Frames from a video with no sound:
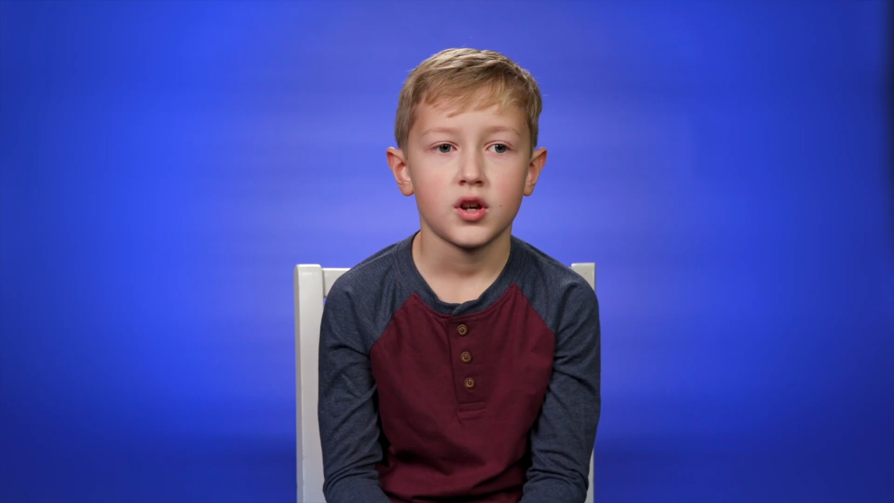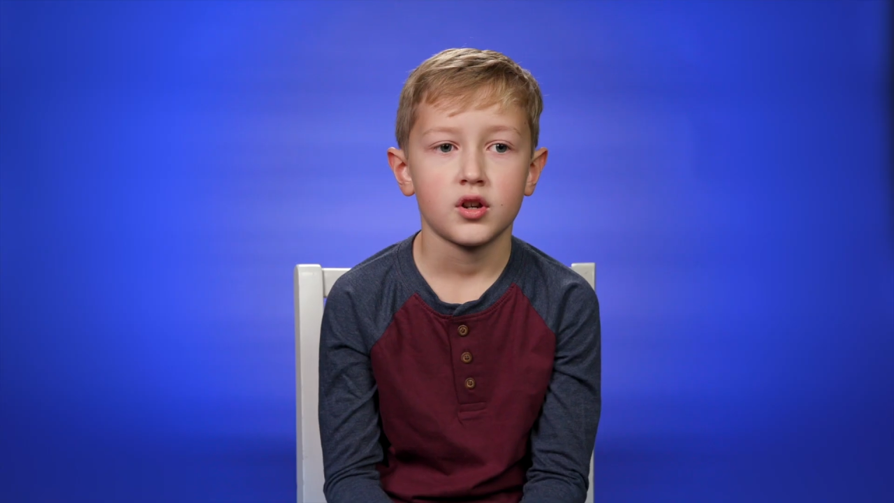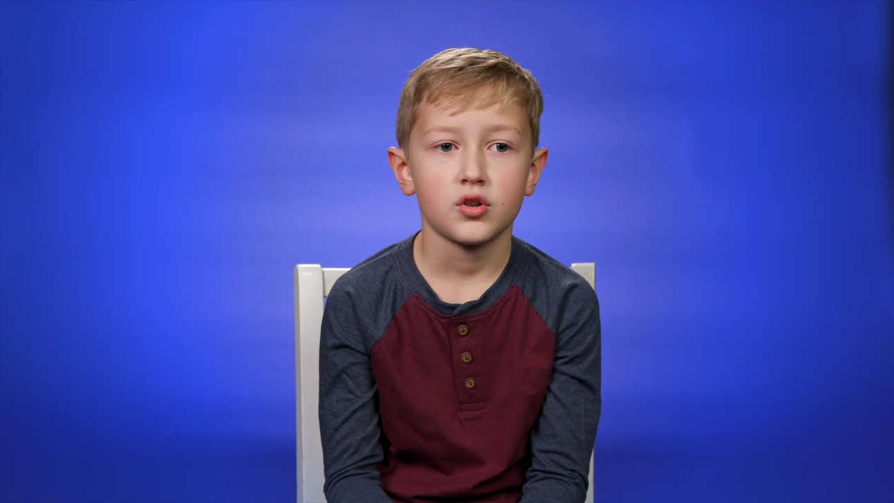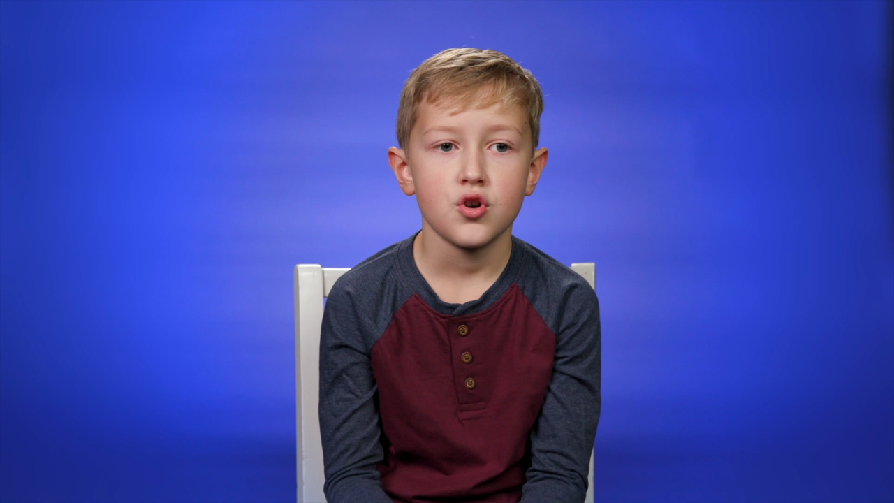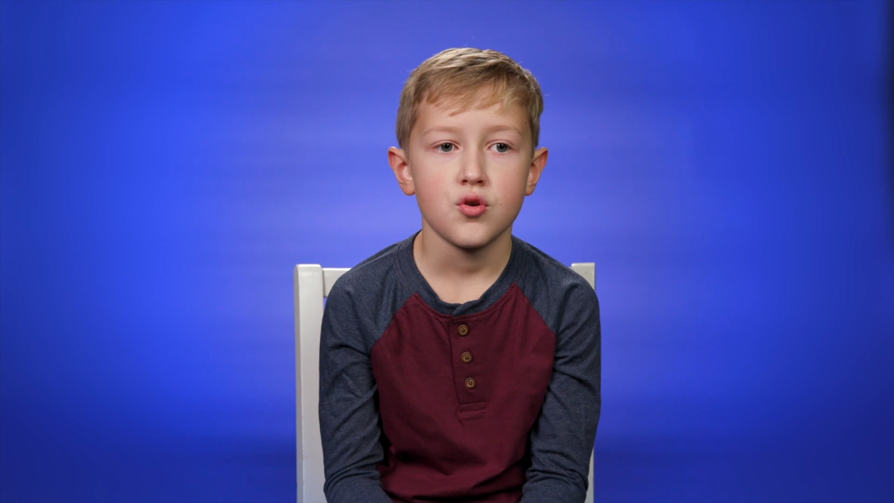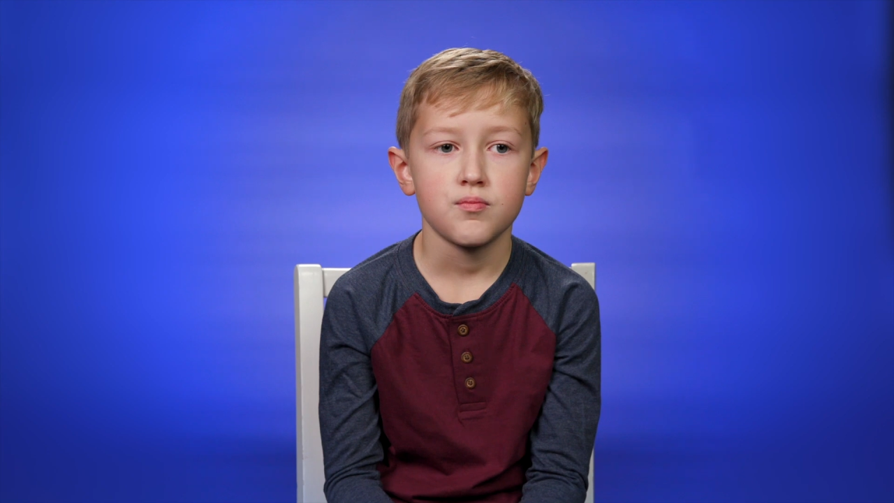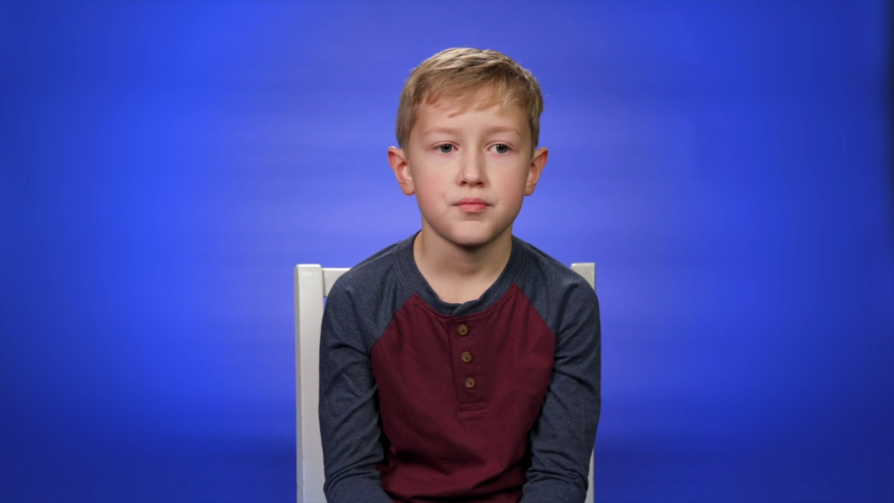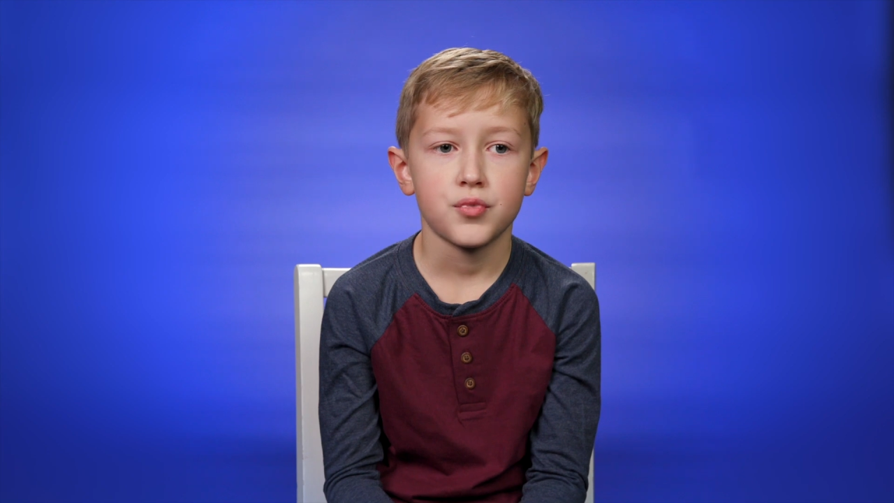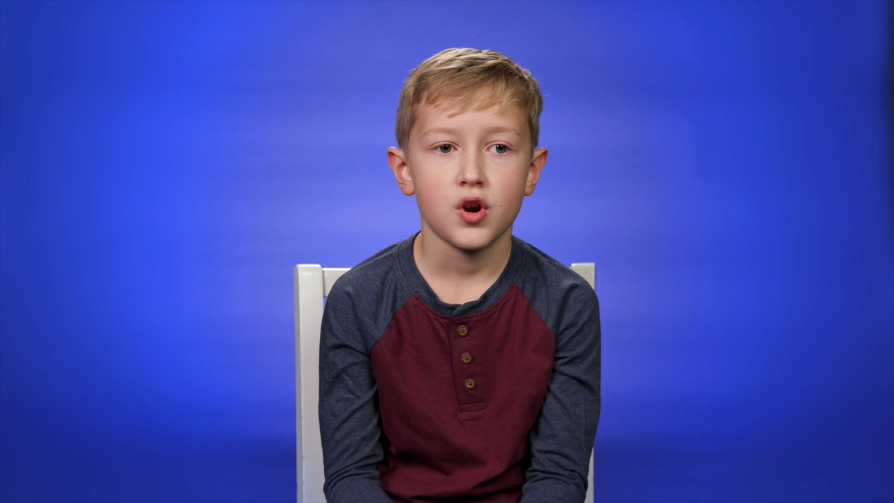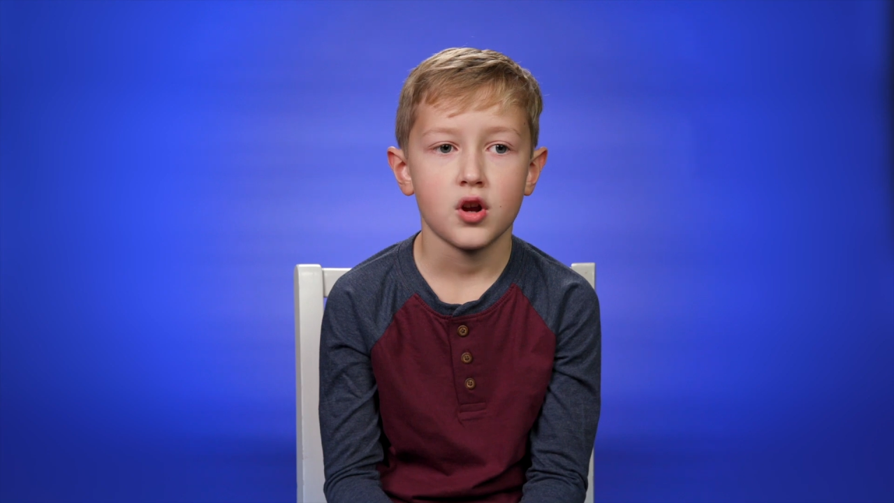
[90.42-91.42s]
kernel,
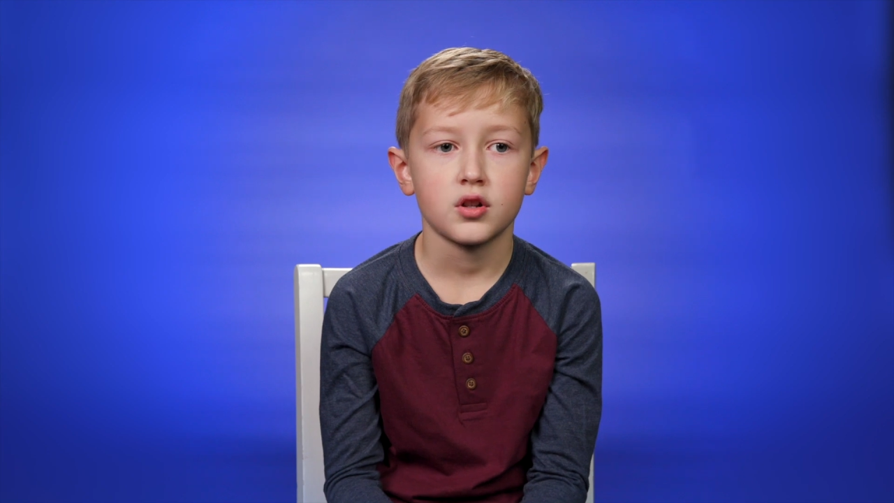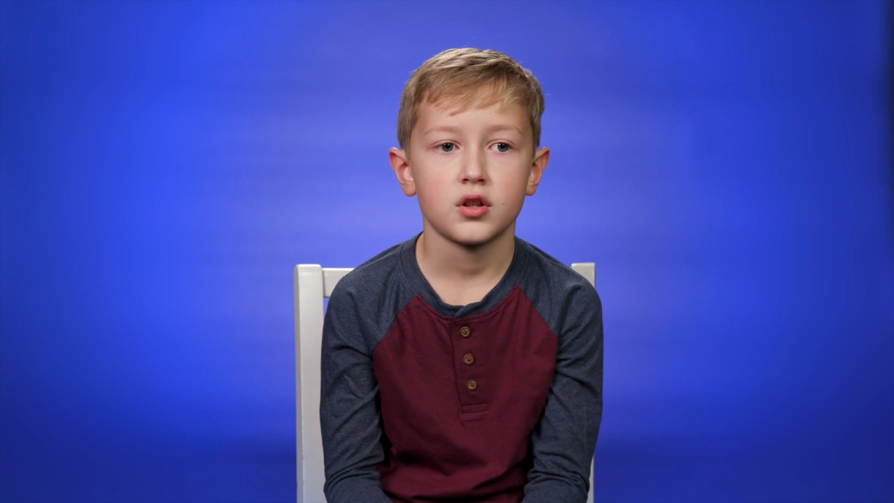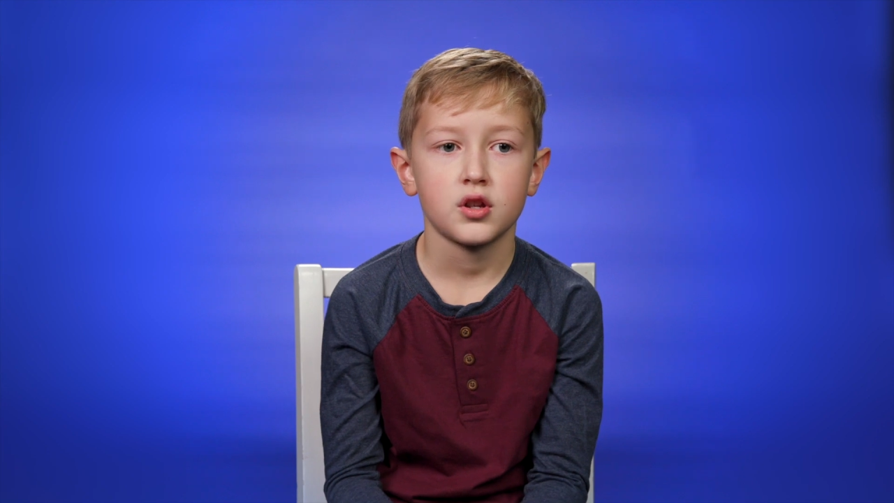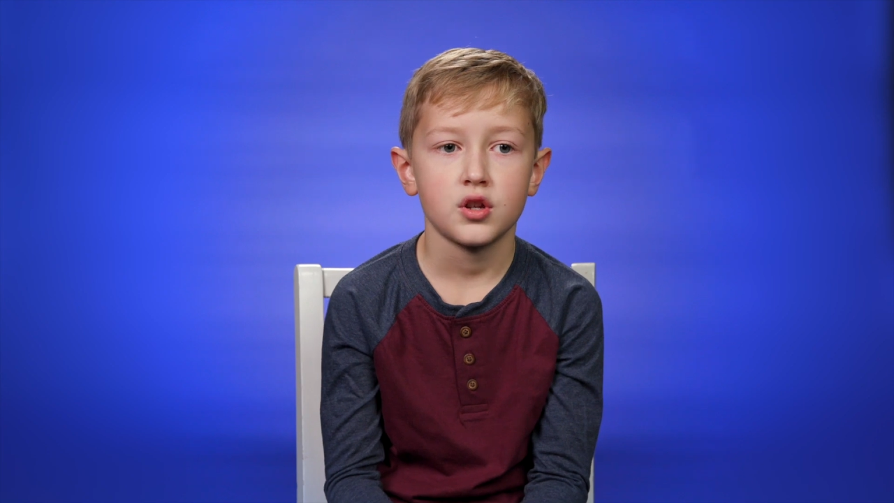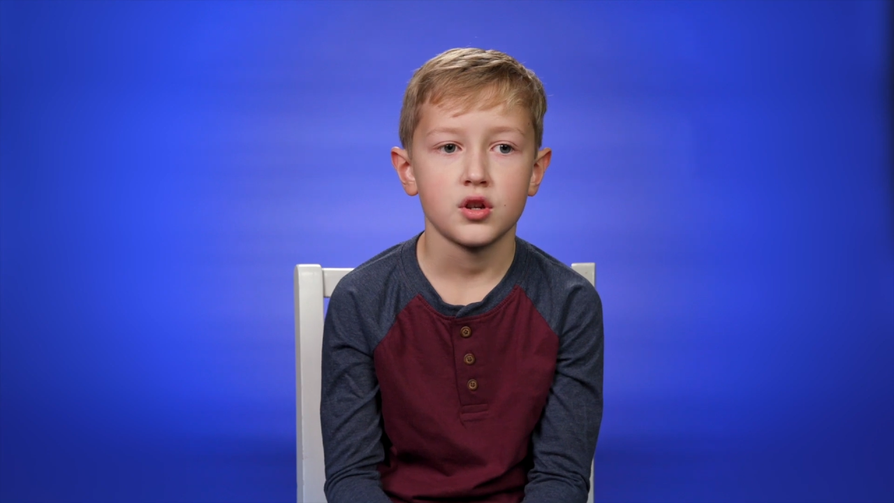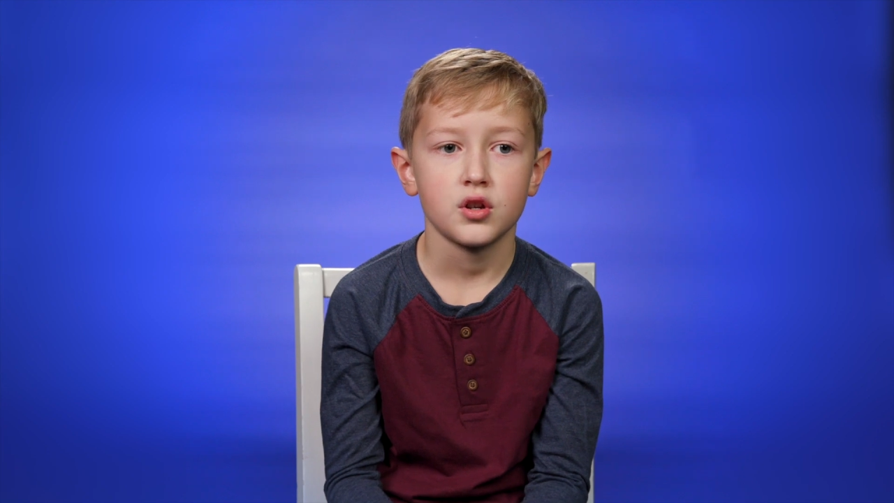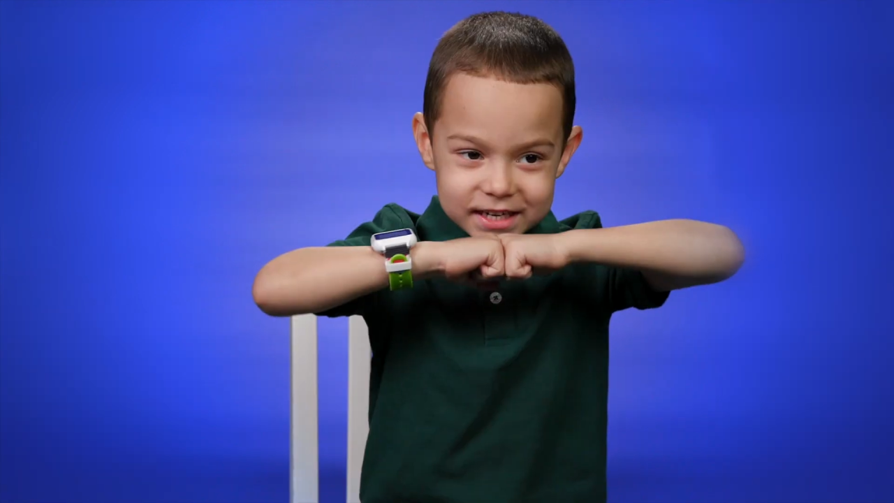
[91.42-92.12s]
broccoli,